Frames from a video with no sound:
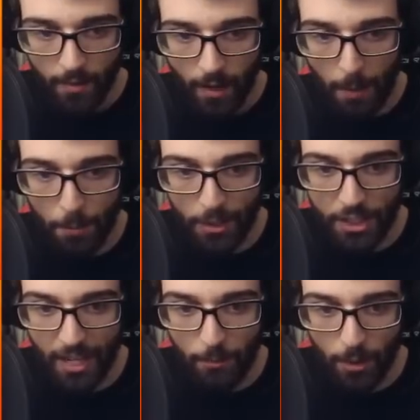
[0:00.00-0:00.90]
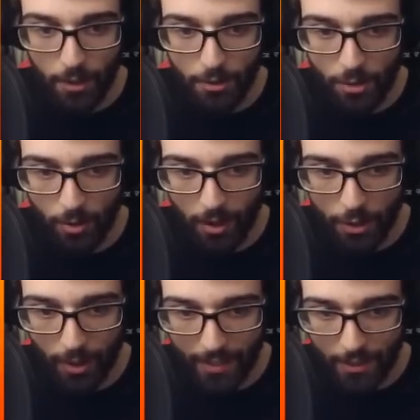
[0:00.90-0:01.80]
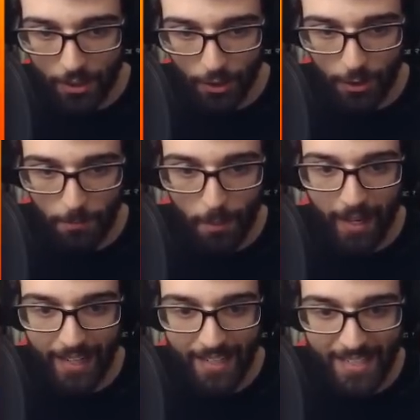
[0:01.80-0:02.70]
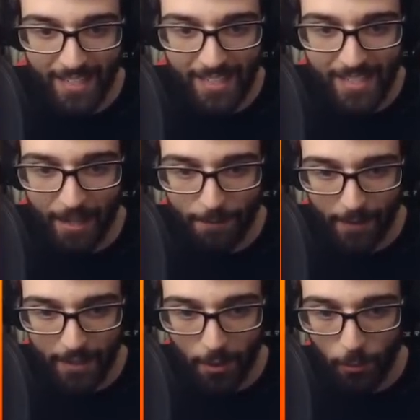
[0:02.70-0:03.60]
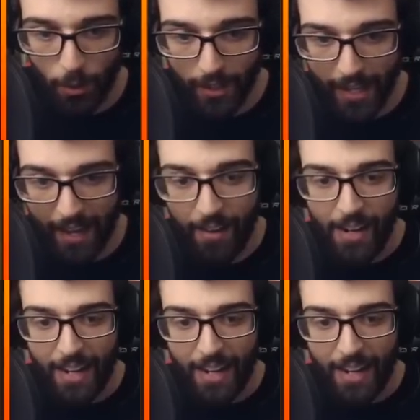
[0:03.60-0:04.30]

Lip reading: I appreciate what he was trying to do, but it did definitely not work out.